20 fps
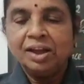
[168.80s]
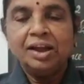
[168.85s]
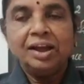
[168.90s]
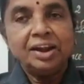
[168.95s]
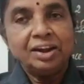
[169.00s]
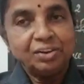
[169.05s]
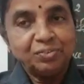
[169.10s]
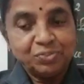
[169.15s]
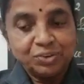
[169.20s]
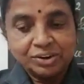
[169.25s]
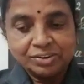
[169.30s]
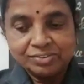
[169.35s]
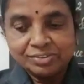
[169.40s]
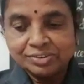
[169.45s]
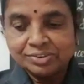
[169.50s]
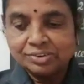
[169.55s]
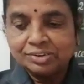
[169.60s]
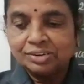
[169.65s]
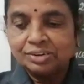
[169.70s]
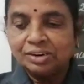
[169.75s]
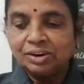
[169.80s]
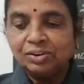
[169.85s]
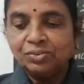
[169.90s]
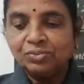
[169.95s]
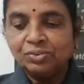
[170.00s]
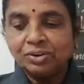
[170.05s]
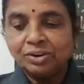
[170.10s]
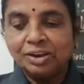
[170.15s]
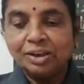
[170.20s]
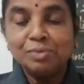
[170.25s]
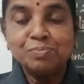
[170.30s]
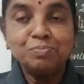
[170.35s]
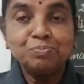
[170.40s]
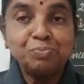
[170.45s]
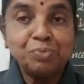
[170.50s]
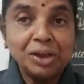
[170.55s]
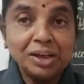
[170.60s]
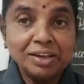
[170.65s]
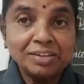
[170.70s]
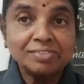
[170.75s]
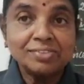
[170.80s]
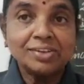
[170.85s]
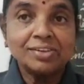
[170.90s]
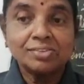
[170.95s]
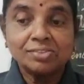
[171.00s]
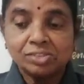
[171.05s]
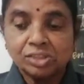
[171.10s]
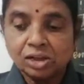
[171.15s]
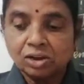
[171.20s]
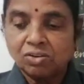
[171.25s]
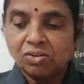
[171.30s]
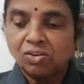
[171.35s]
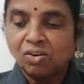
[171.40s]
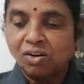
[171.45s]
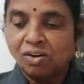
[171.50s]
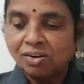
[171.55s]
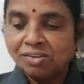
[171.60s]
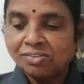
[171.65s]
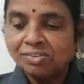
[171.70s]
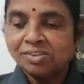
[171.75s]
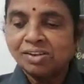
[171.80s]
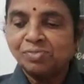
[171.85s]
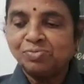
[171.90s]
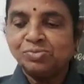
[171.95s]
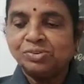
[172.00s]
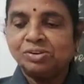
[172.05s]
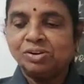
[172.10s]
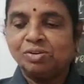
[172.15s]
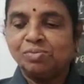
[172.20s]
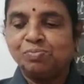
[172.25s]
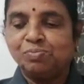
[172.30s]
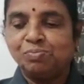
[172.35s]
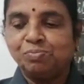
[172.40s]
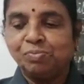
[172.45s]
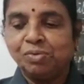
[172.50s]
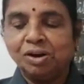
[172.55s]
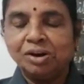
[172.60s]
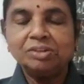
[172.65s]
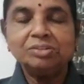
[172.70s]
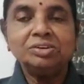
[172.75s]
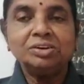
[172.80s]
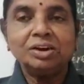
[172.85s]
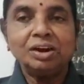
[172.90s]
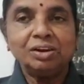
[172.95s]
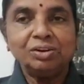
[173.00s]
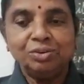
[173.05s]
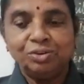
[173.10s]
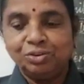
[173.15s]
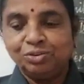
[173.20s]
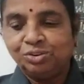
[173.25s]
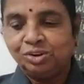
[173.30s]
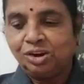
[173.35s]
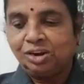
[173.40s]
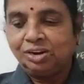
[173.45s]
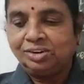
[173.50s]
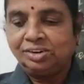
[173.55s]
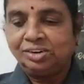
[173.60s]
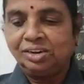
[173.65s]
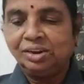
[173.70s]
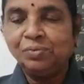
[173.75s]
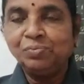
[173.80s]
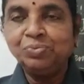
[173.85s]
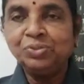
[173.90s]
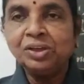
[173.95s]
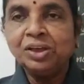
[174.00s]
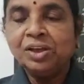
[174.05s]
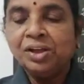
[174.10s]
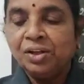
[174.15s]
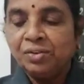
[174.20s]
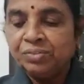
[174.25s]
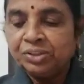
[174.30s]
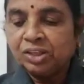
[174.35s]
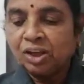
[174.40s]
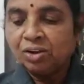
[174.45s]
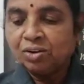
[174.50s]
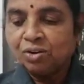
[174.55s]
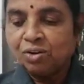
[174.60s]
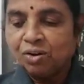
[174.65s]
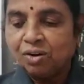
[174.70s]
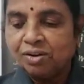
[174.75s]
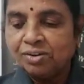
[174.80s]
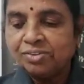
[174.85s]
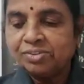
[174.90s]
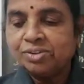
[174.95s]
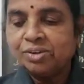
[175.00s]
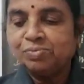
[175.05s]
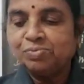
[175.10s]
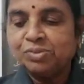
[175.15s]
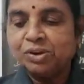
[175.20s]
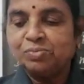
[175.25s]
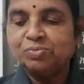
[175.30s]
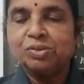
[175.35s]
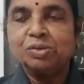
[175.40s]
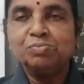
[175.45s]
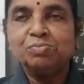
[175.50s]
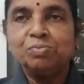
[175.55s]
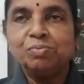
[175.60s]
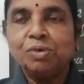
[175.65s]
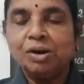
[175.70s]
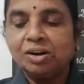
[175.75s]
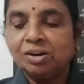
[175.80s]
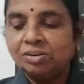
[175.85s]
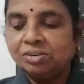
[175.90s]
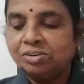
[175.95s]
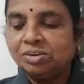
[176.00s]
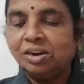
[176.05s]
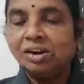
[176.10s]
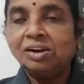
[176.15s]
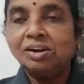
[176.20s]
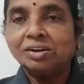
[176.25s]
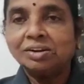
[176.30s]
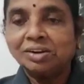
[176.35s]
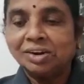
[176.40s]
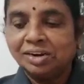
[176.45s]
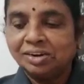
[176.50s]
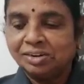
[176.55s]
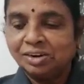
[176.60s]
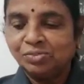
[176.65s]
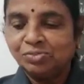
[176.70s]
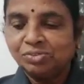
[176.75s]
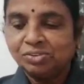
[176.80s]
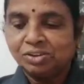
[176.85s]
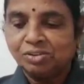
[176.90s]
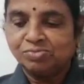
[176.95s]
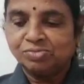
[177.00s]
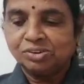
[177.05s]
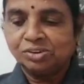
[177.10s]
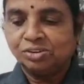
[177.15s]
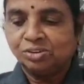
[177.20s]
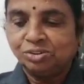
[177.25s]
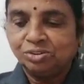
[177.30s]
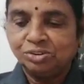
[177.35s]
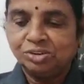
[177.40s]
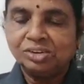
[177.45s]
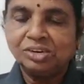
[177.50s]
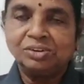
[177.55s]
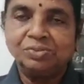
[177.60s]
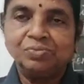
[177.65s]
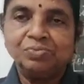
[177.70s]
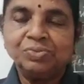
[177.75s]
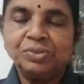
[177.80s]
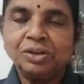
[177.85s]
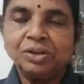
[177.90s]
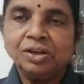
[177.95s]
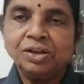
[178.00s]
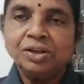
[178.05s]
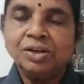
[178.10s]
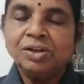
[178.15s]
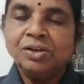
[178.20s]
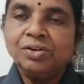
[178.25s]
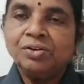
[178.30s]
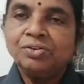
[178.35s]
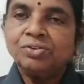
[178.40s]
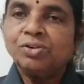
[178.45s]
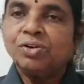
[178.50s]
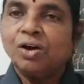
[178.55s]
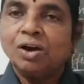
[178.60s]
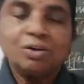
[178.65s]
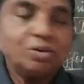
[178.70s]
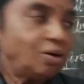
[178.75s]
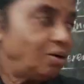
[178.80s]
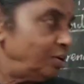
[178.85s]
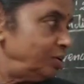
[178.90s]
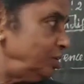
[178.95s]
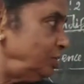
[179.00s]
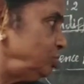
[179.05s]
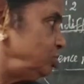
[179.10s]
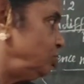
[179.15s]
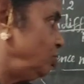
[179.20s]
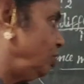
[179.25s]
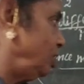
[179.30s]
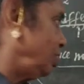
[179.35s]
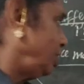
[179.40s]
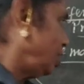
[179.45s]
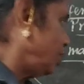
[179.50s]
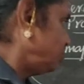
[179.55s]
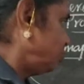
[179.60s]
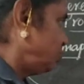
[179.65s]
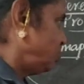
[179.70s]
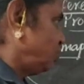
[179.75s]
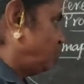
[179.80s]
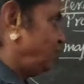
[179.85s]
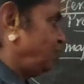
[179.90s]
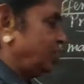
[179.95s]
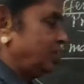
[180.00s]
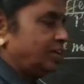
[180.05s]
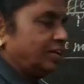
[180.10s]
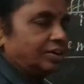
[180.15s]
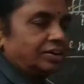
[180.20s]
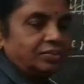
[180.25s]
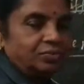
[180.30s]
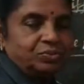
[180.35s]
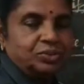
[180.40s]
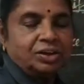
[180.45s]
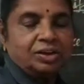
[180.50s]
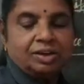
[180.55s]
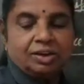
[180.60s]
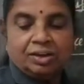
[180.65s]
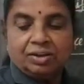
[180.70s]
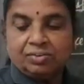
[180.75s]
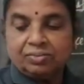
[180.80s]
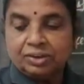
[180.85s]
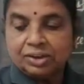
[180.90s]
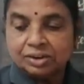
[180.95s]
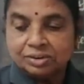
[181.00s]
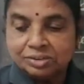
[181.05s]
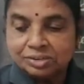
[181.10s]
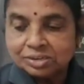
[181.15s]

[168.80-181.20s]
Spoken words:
Indifference curve replaces the concept of marginal utility with the concept of the marginal rate of substitution. So, according to Leftwig, we can